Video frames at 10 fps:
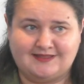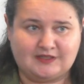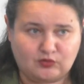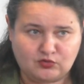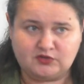
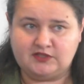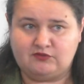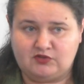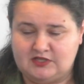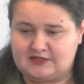The only
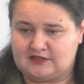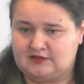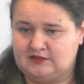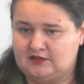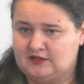
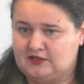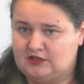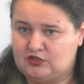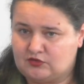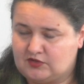reason
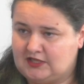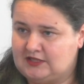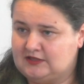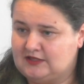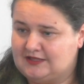
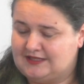Ukraine